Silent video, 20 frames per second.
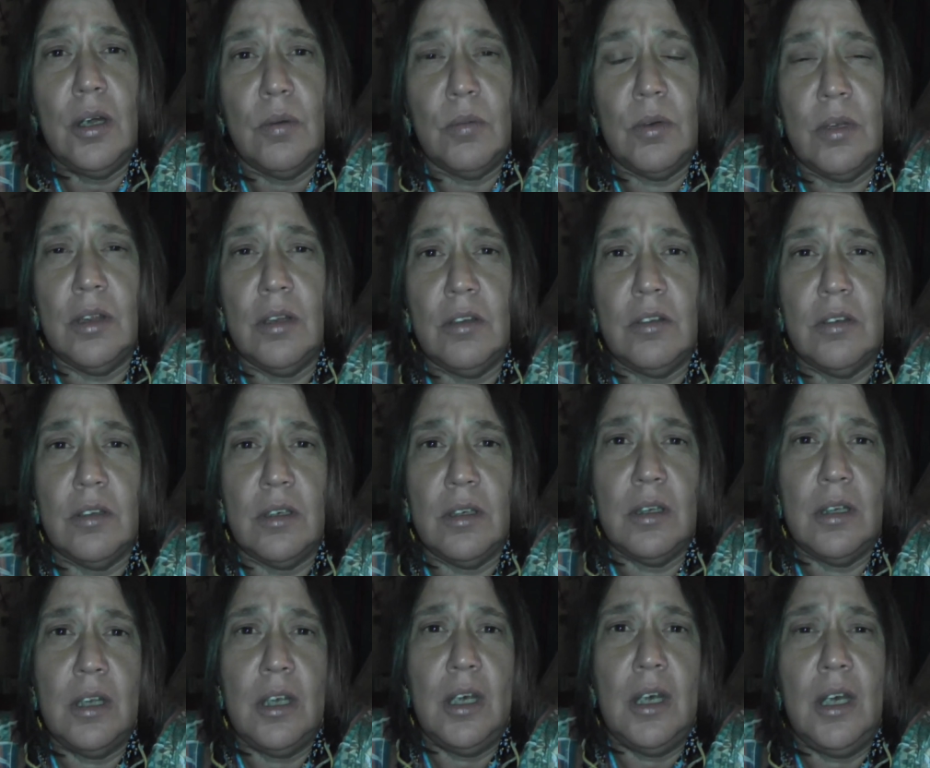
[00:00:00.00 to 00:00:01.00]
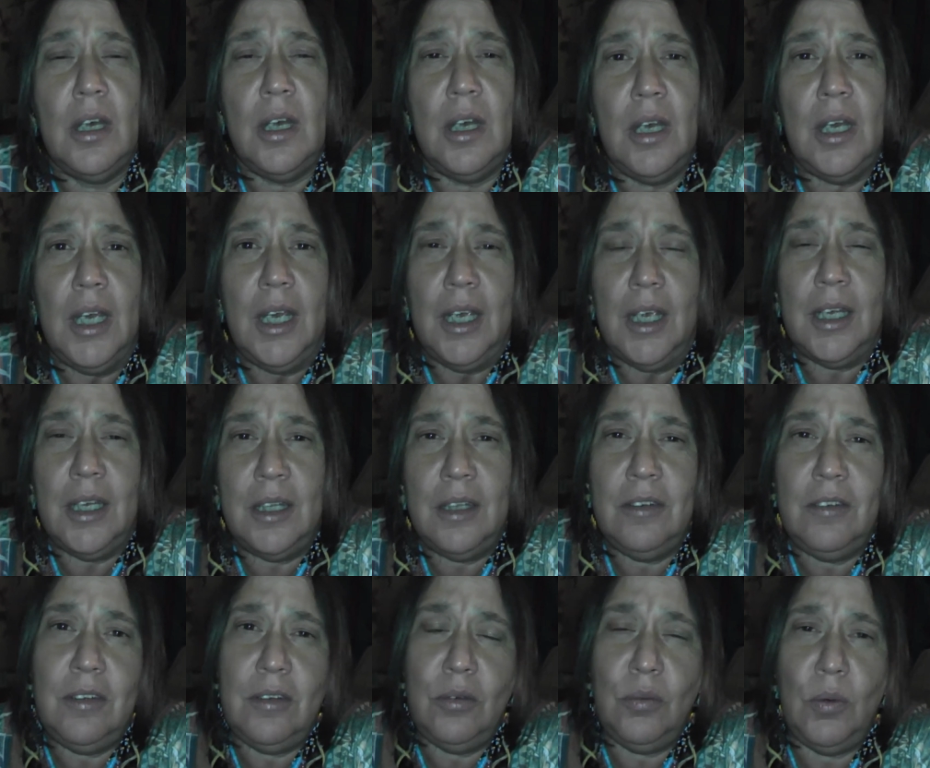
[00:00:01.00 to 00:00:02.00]
religion. And
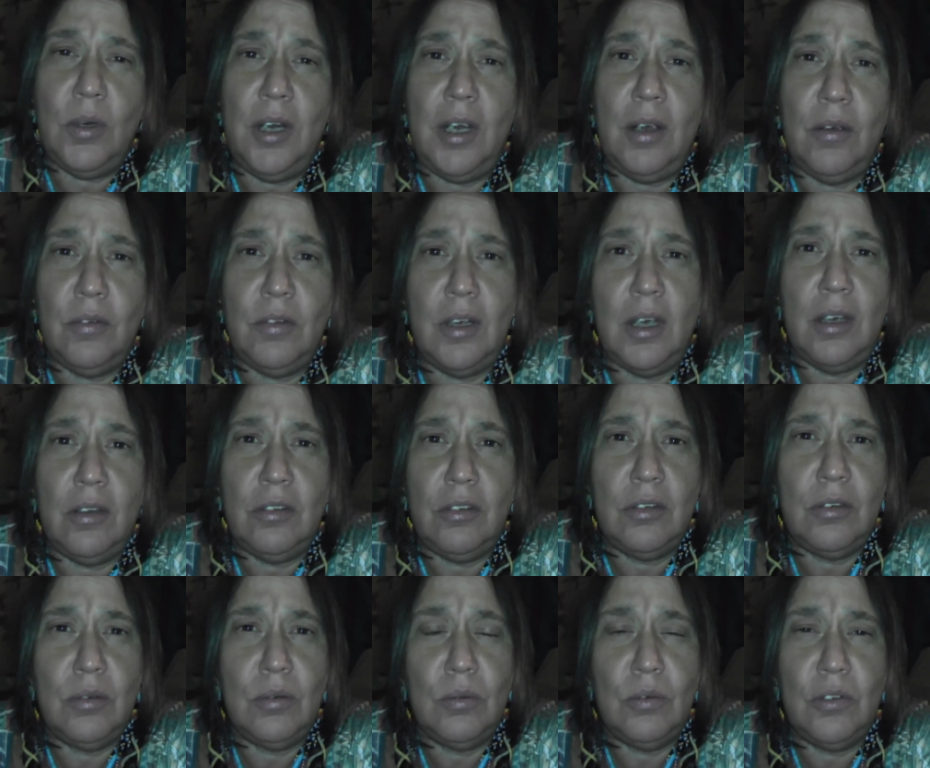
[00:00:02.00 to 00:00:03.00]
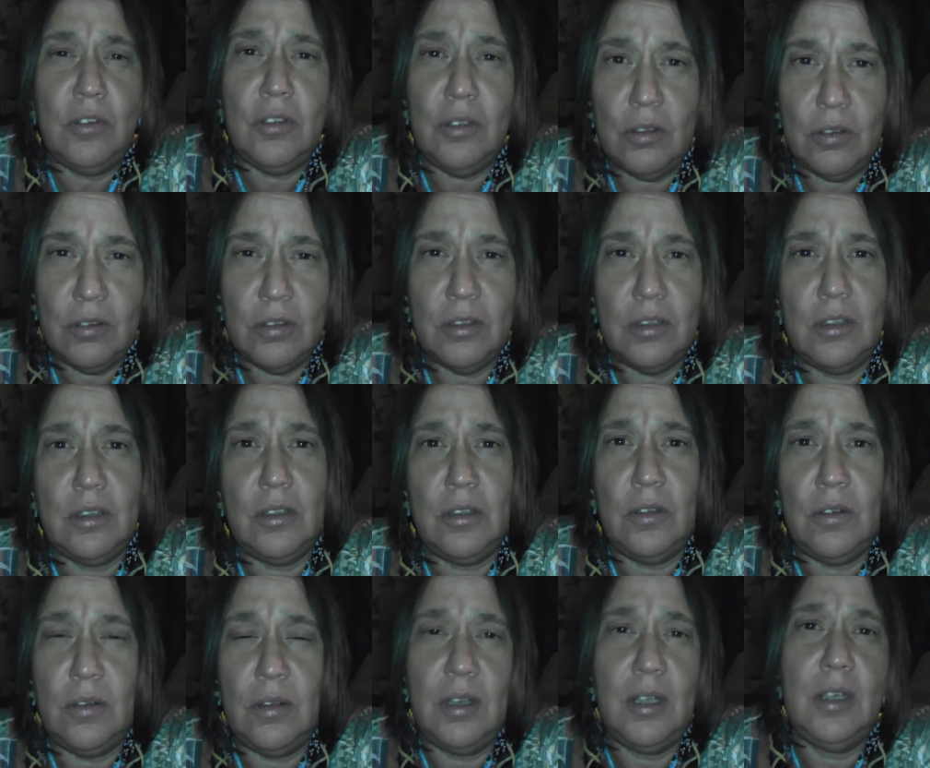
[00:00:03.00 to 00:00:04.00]
this is why I have to ask you, seriously, do
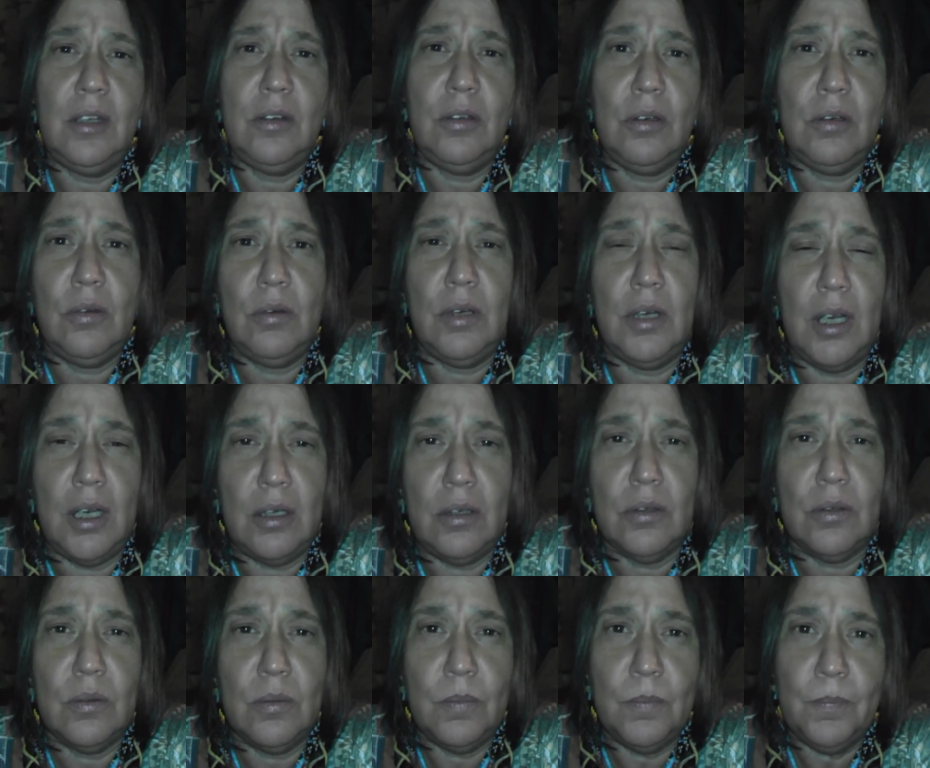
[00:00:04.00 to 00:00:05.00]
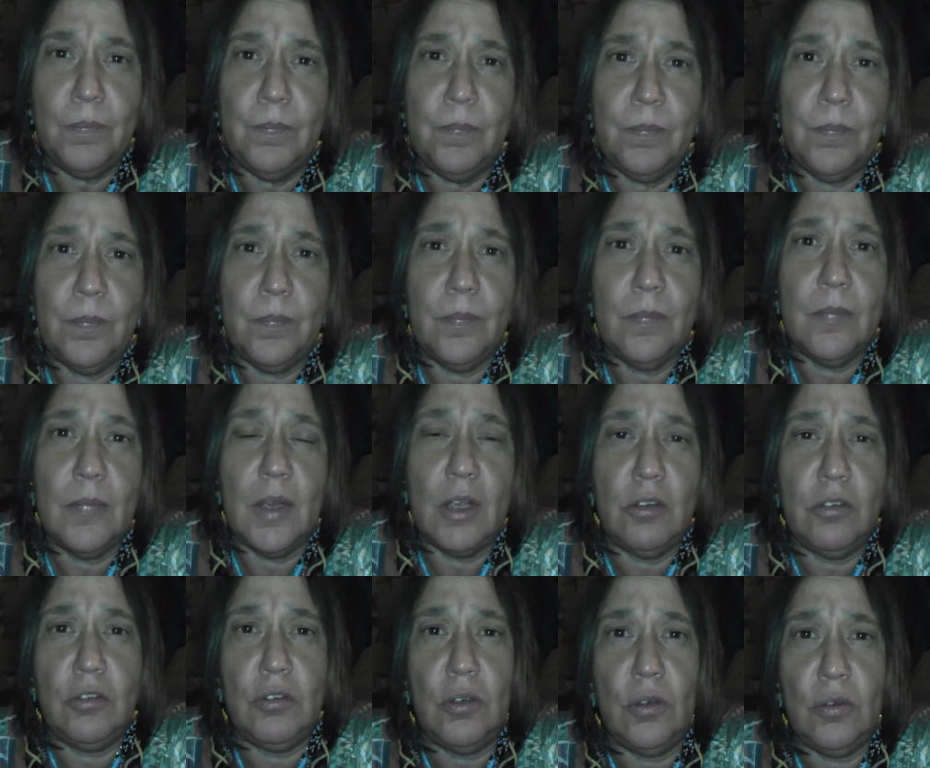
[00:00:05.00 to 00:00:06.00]
you think the Creator
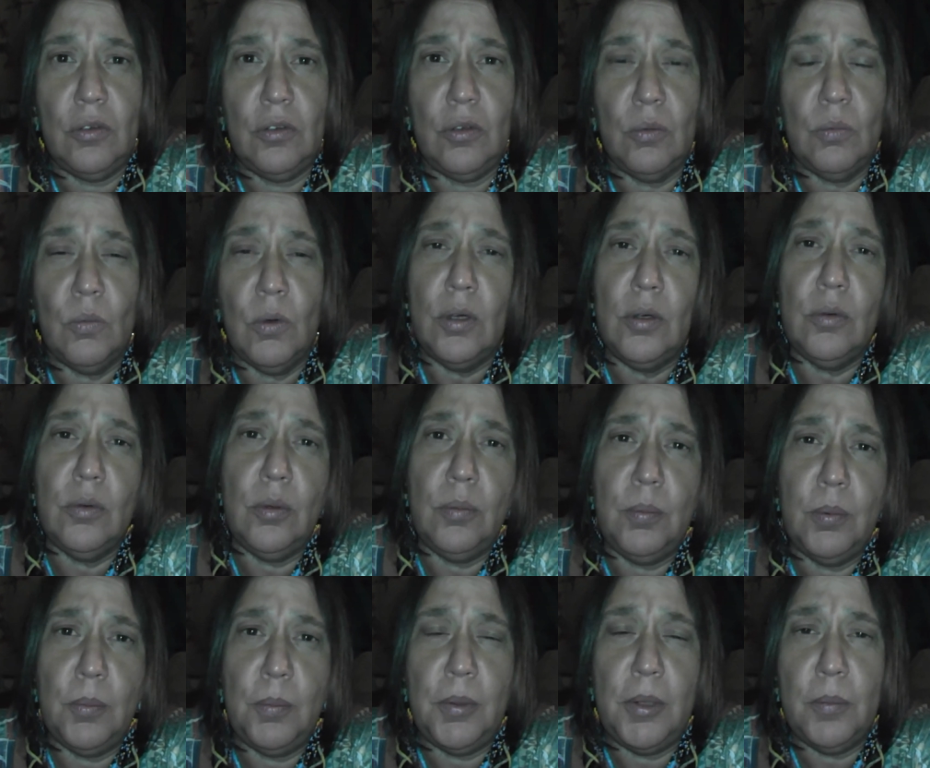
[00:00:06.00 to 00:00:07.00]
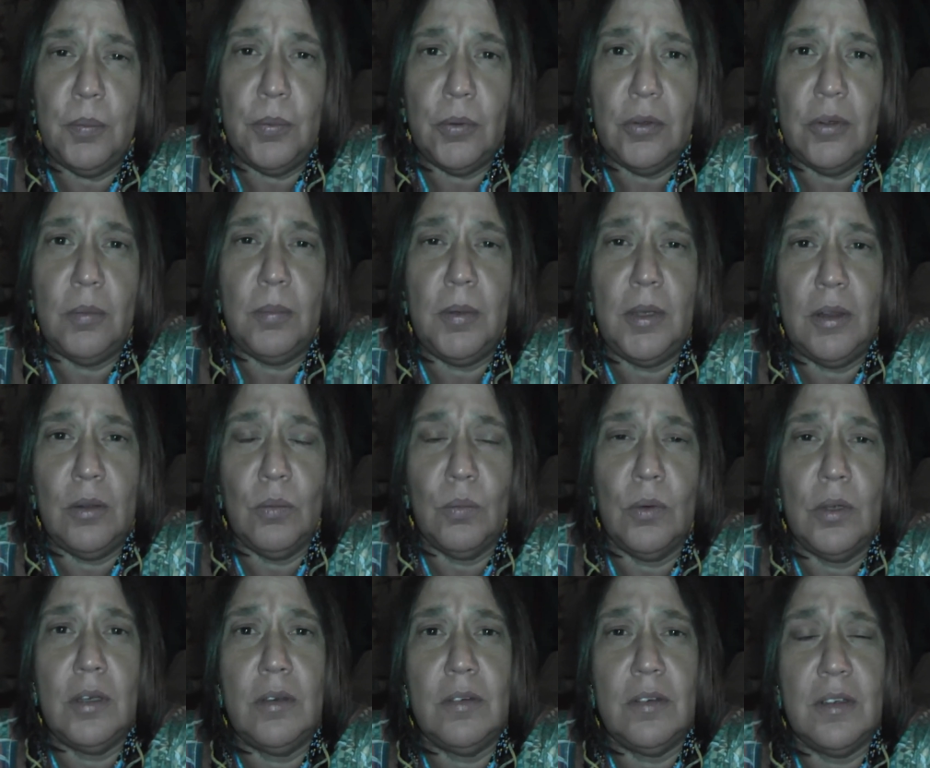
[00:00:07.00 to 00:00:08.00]
has chosen one group of people to be the
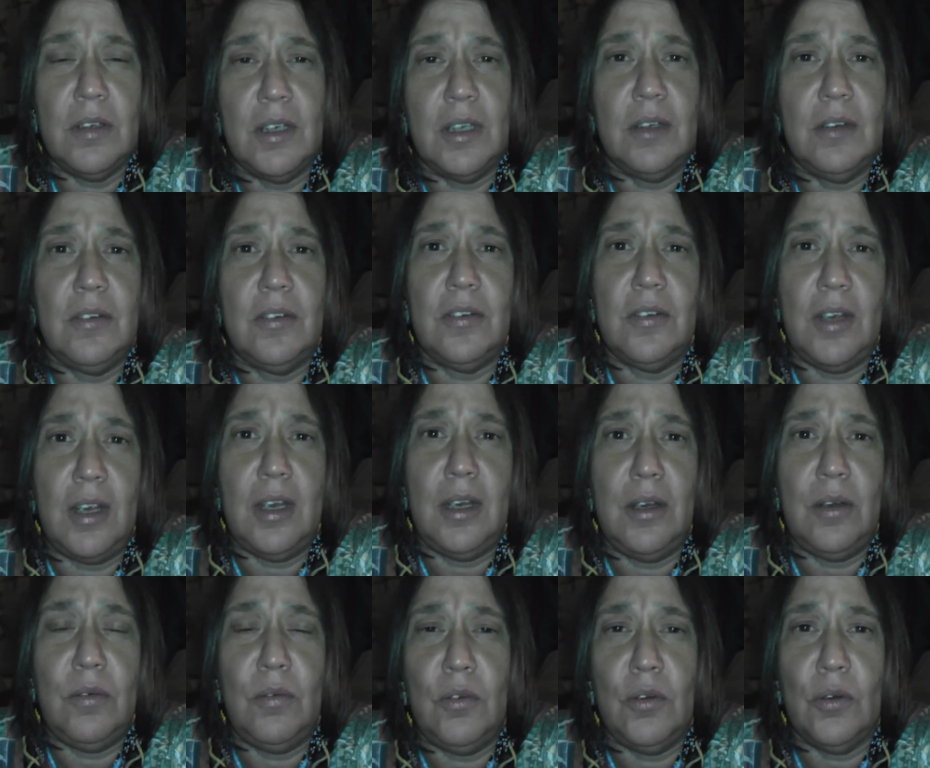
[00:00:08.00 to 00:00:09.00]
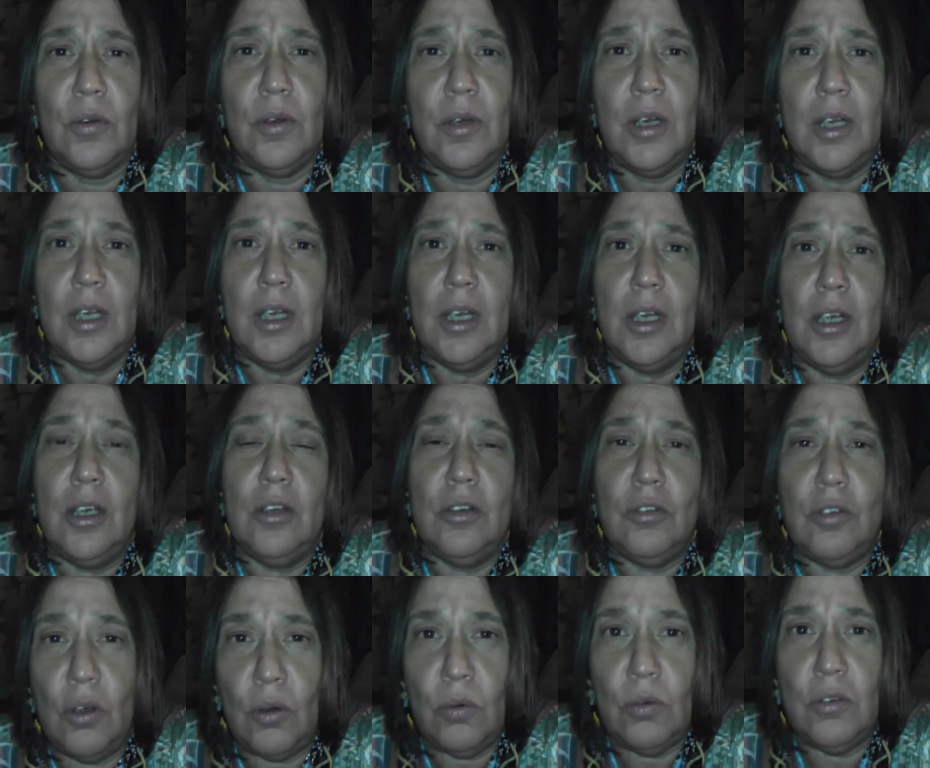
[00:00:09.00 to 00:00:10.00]
ones that get saved or
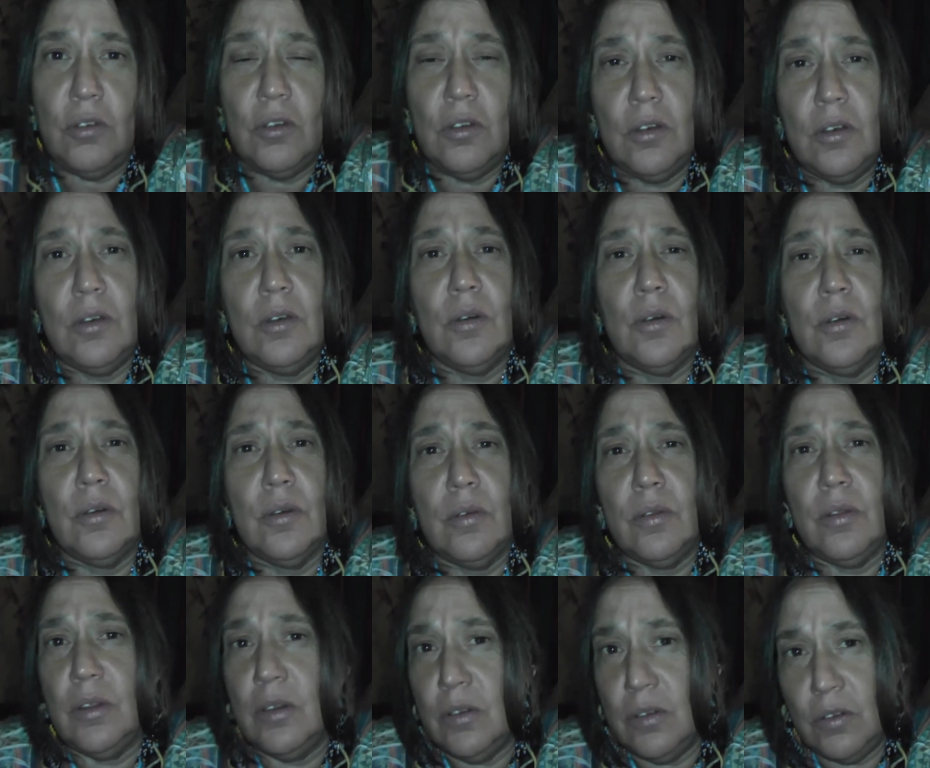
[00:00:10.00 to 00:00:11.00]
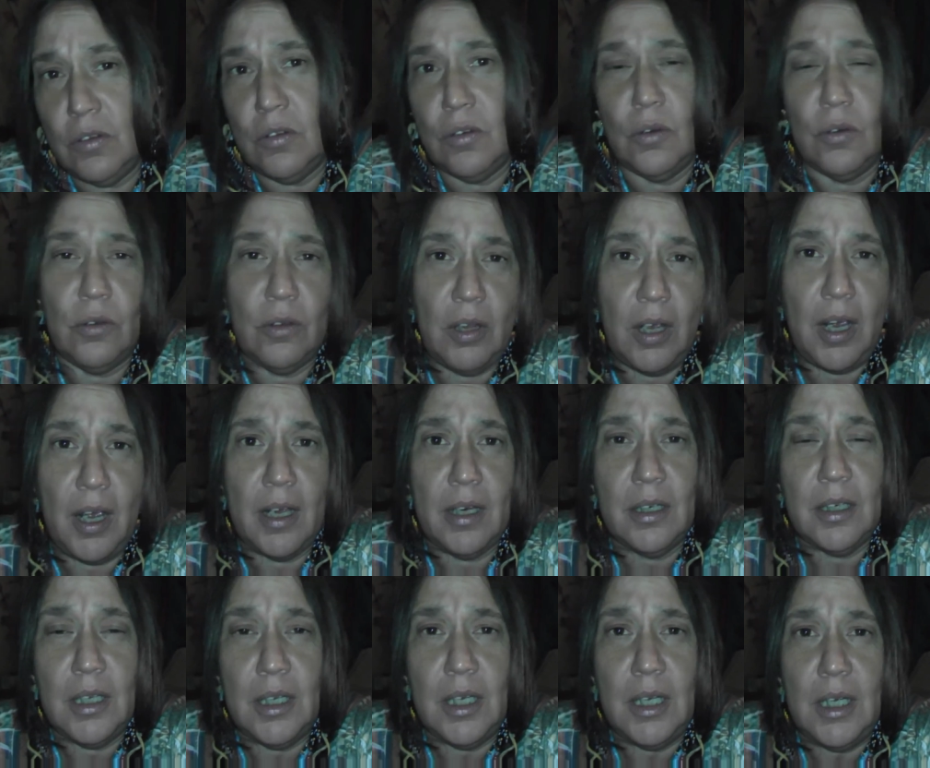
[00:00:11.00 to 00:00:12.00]
chosen or this or
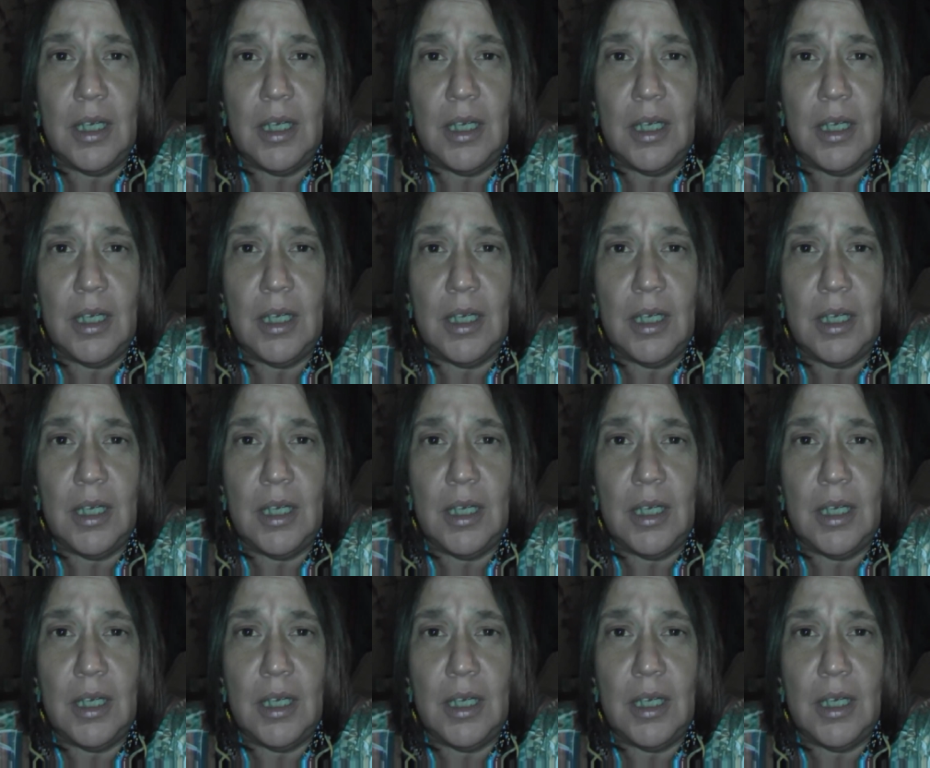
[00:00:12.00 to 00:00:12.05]
that?